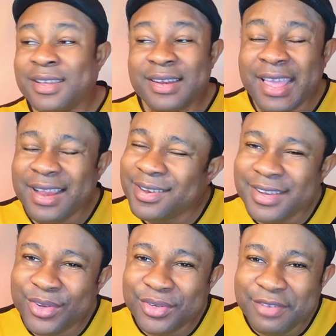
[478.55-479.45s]
they
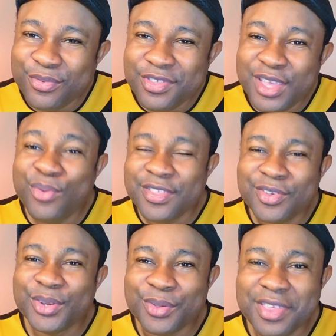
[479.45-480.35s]
don't even see who is
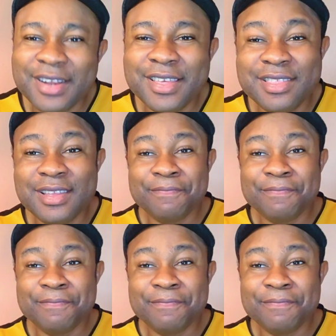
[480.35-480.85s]
going to challenge them.